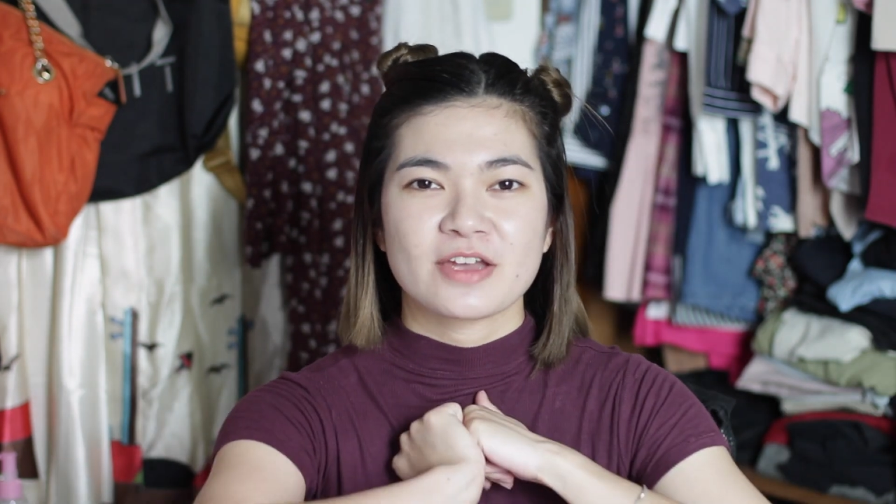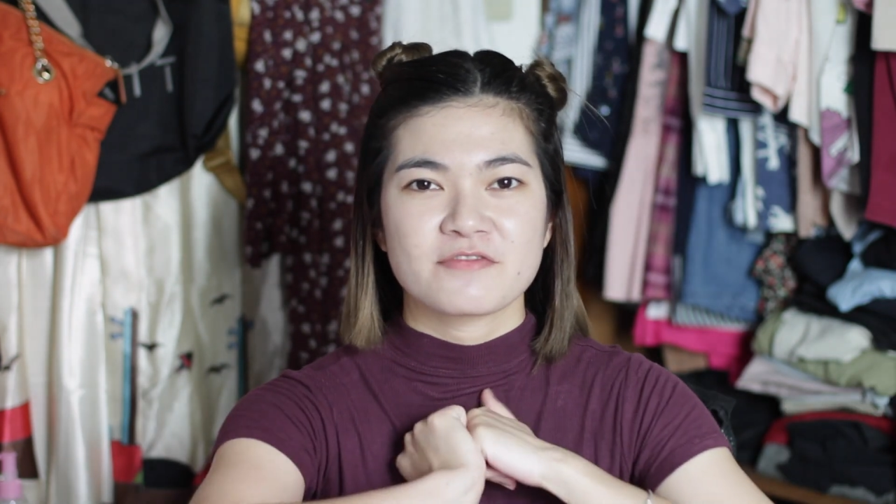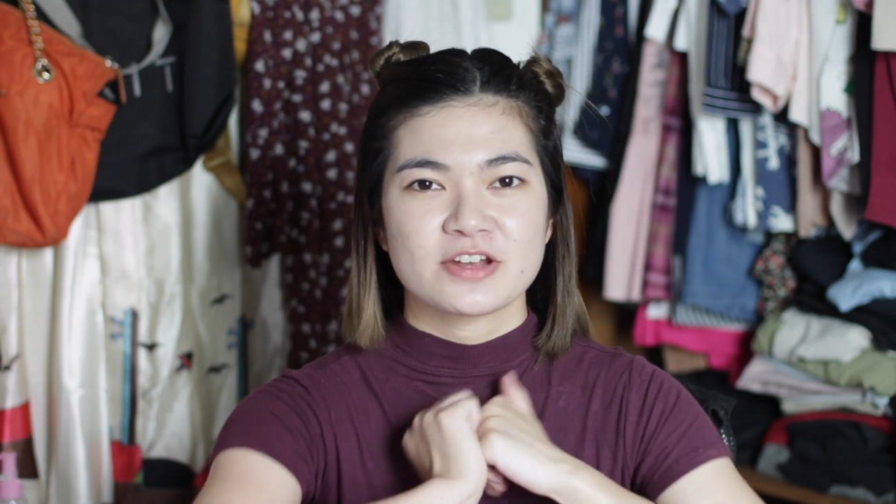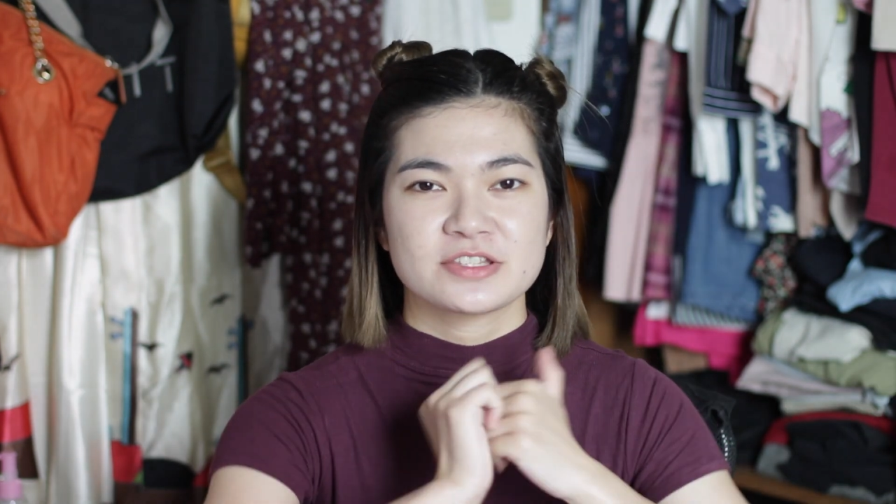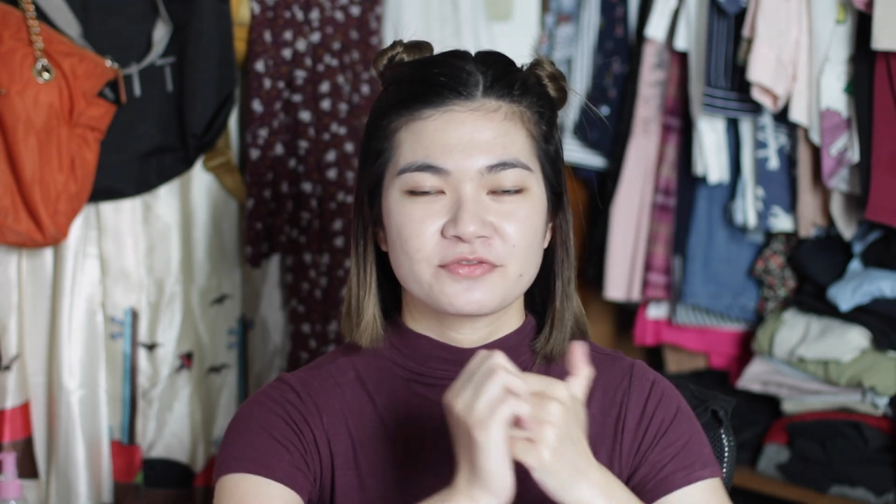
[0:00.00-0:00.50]

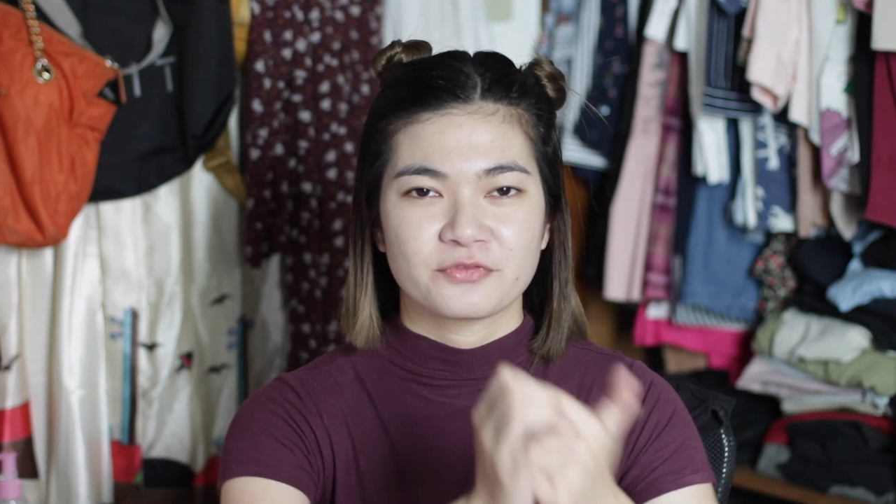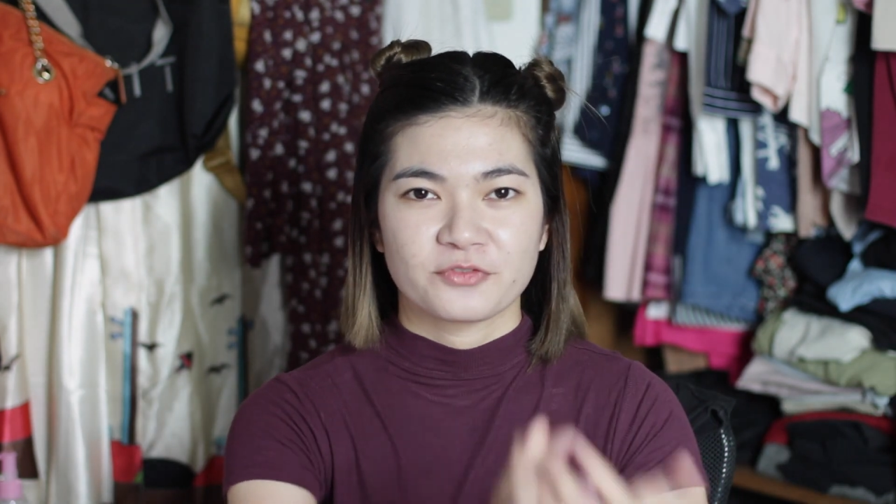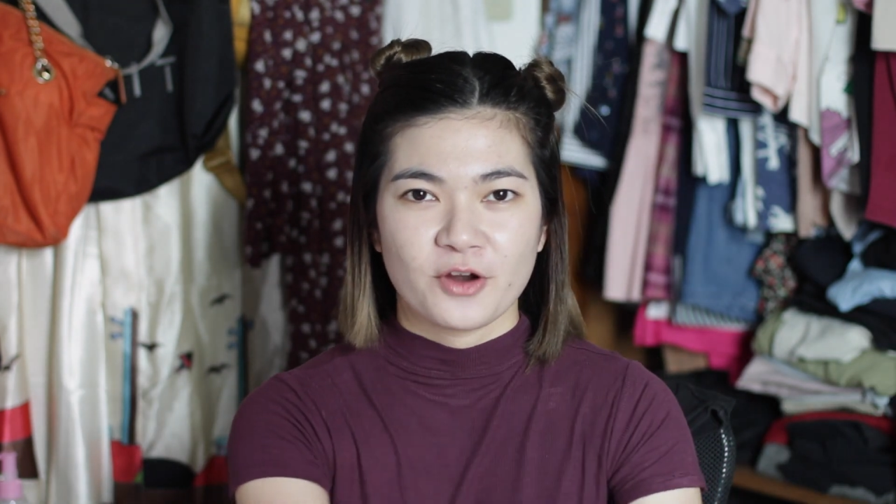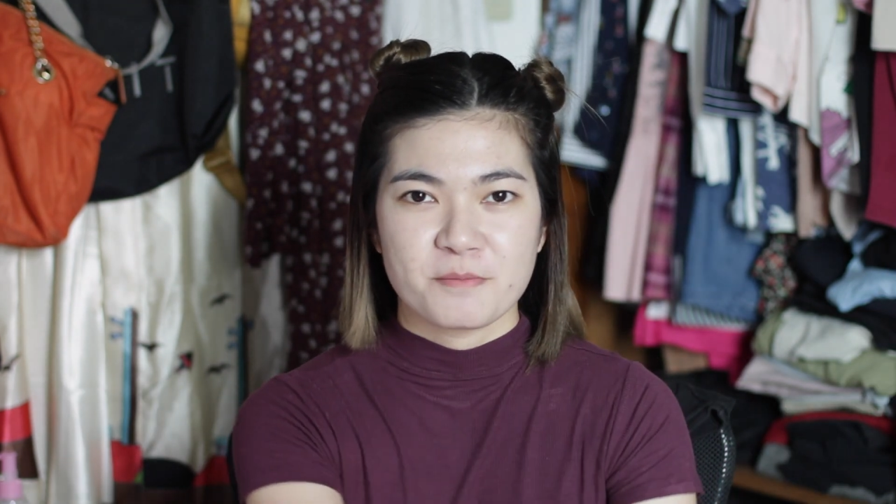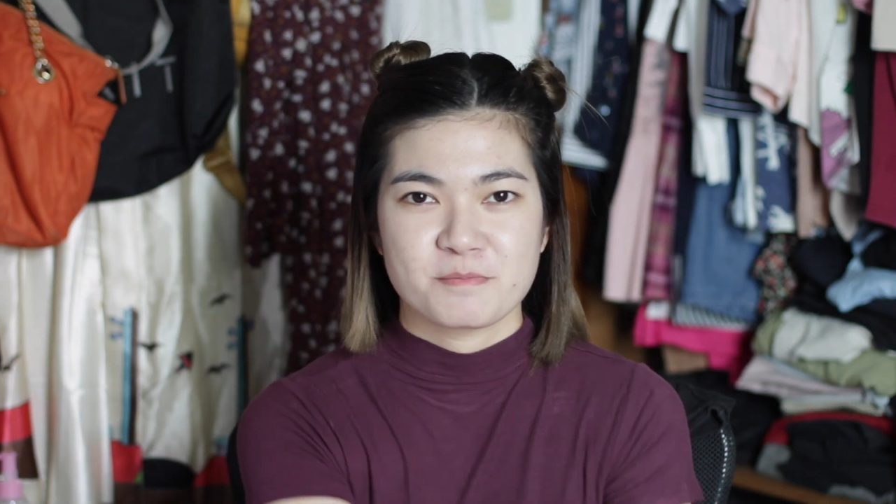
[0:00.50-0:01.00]
favorites
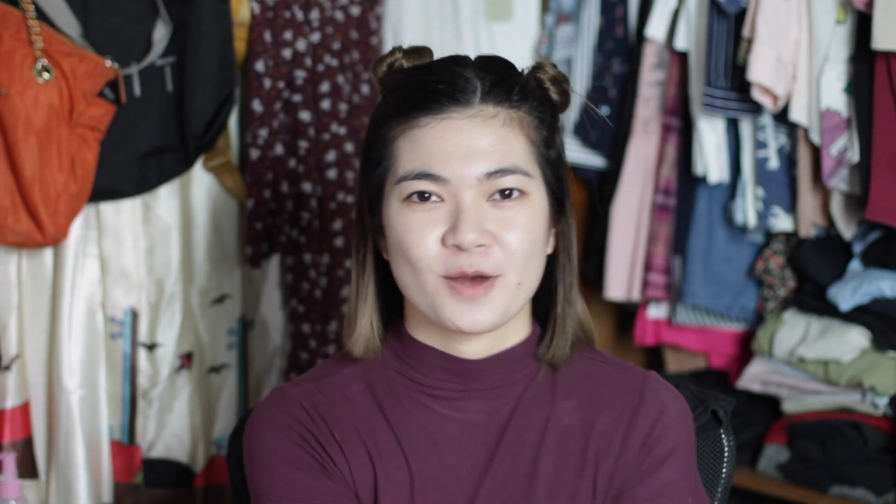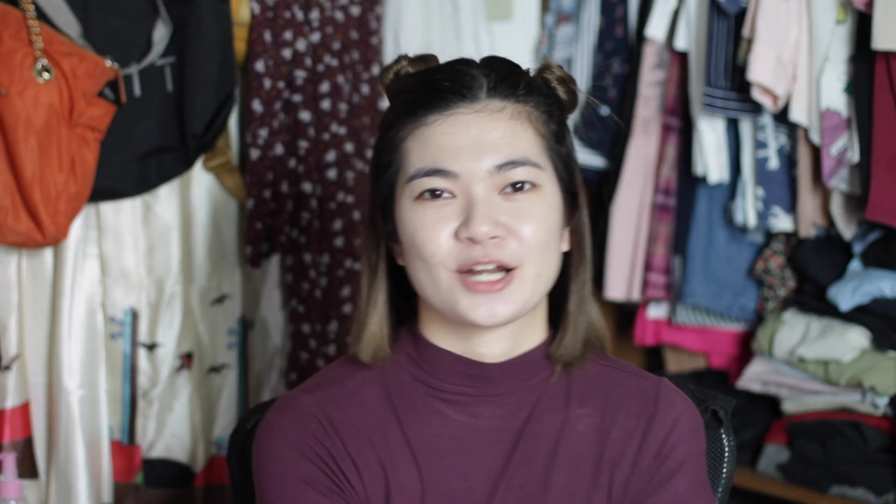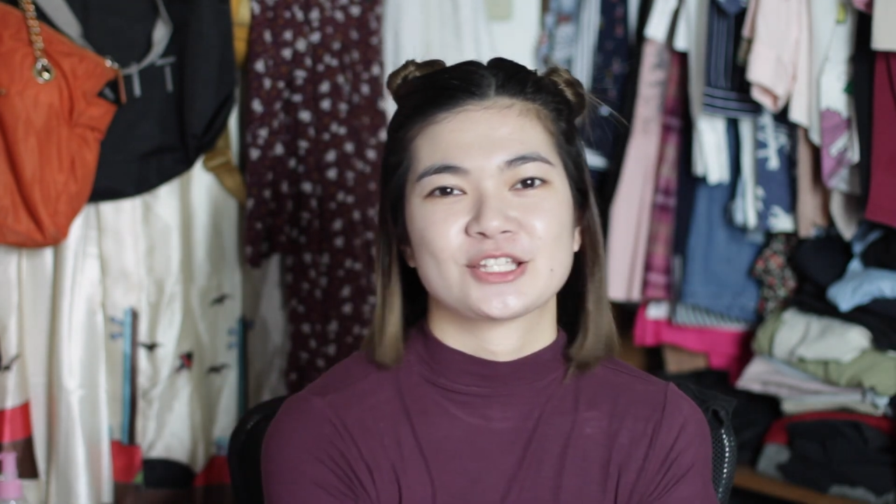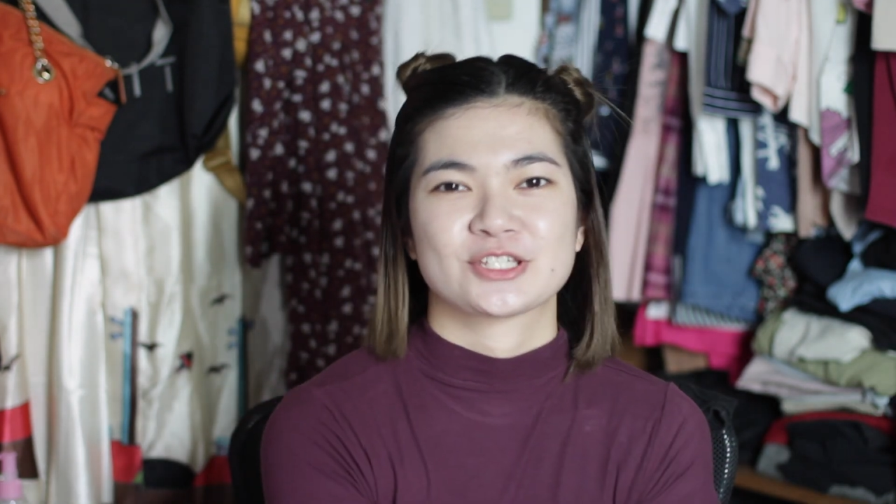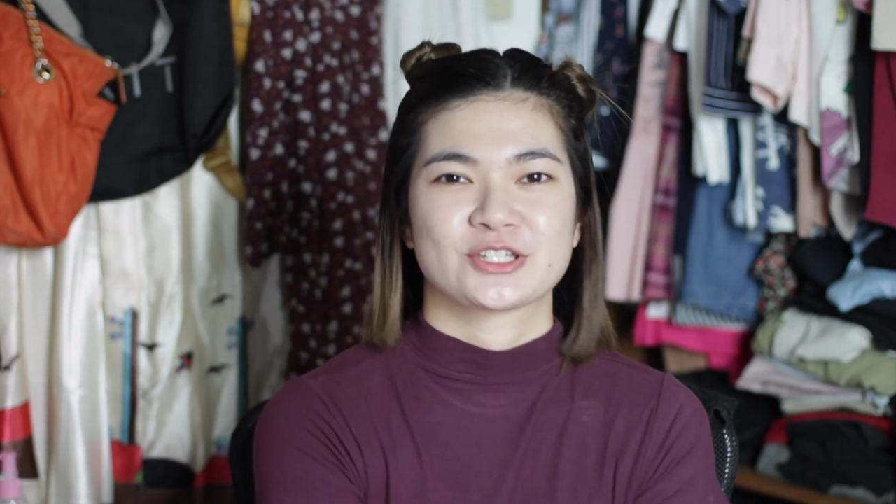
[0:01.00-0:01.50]
from March.